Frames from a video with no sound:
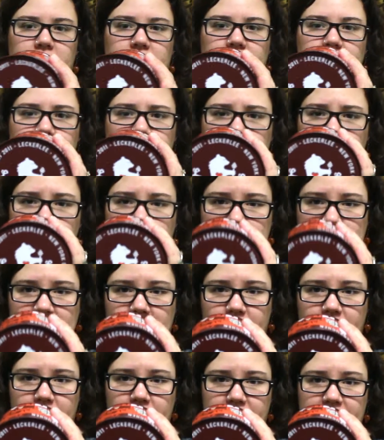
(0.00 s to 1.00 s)
Maybe you can
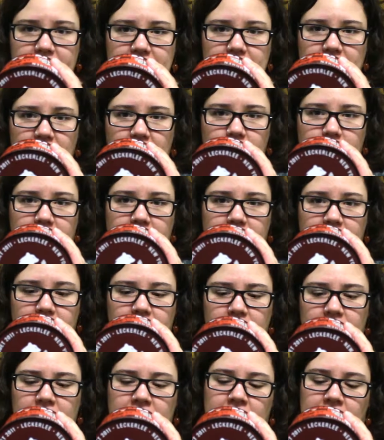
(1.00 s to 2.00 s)
tell me what it's all
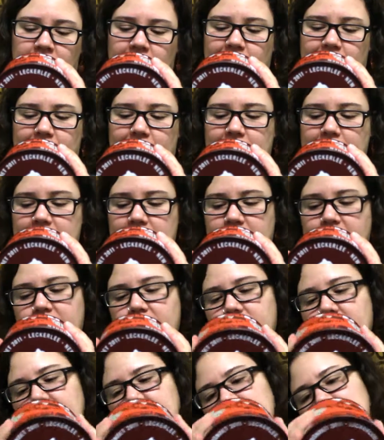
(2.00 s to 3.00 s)
about. I
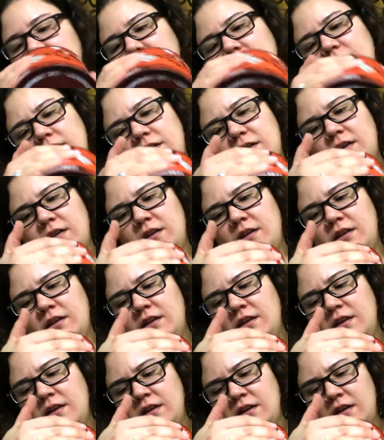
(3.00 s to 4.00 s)
have no idea.
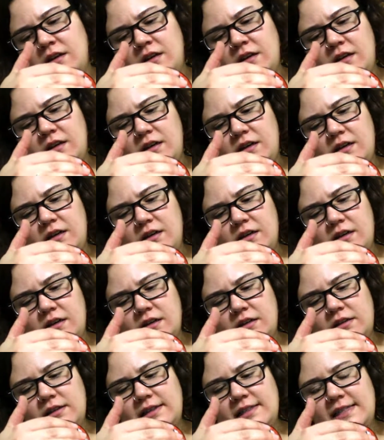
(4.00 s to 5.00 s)

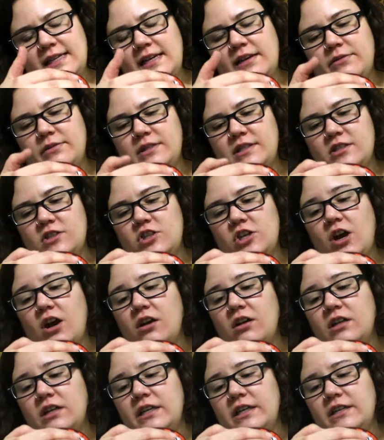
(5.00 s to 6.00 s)
It looks like it was
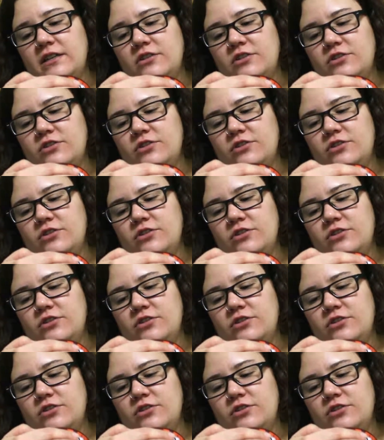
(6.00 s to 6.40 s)
chocolate.